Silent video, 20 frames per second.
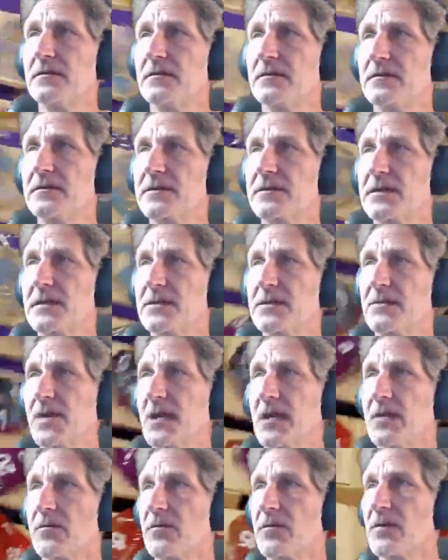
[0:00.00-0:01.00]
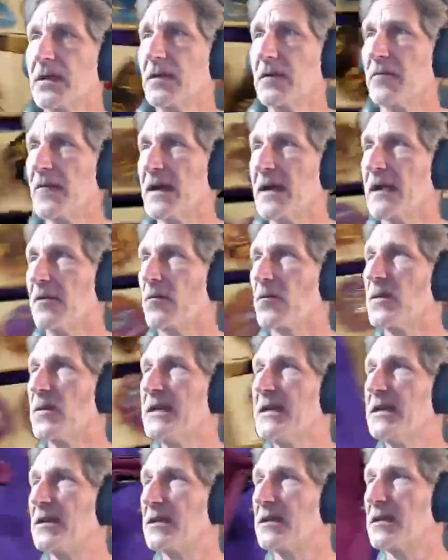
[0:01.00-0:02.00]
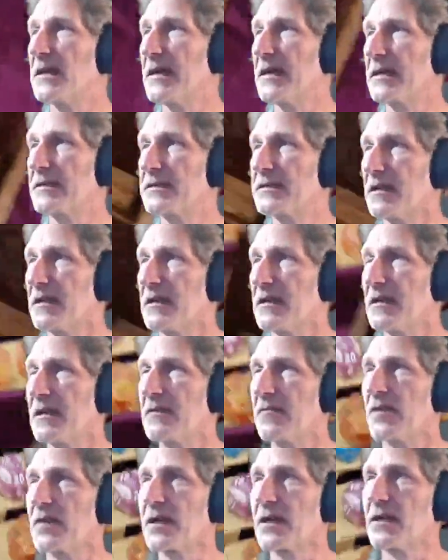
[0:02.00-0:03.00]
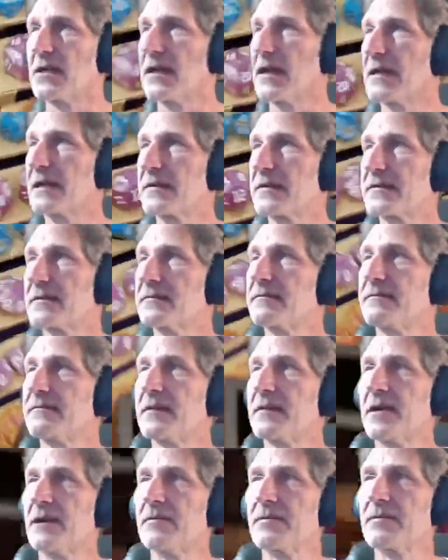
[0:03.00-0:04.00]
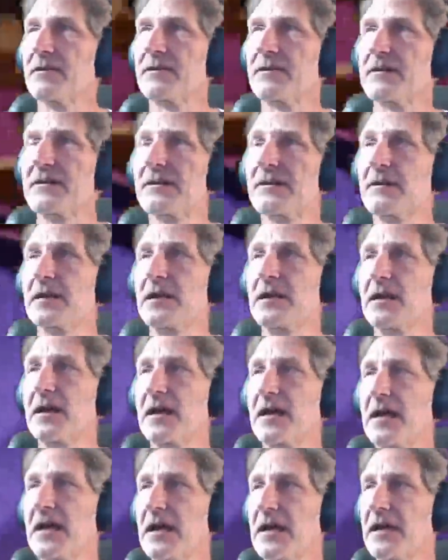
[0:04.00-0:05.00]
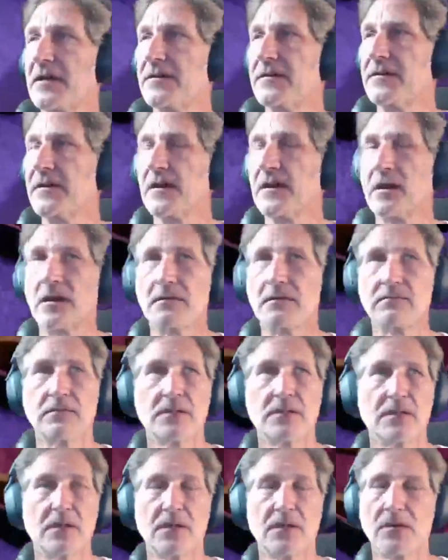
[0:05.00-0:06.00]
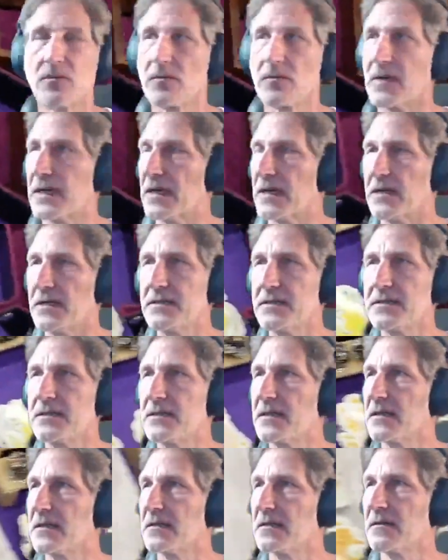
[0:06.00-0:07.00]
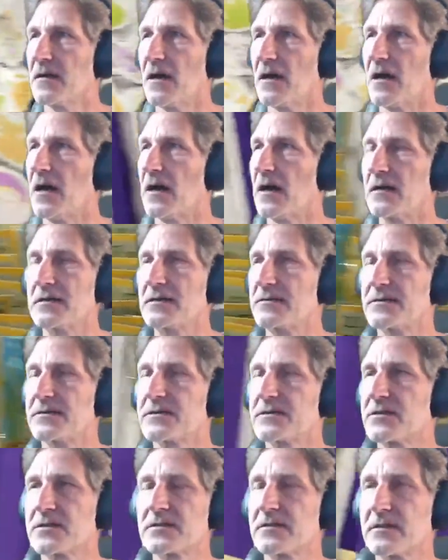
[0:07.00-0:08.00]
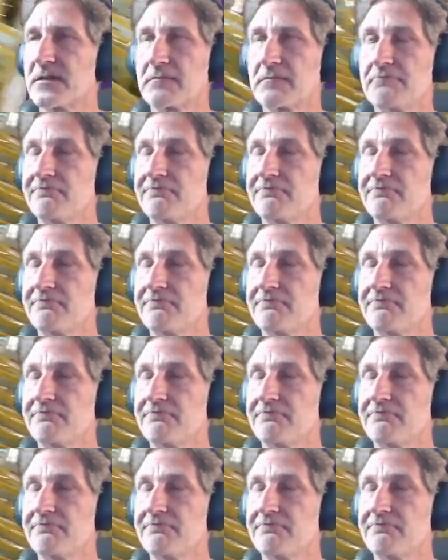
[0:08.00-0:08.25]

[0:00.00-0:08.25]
See, trying to recollect everything that I had ran into there. It was just like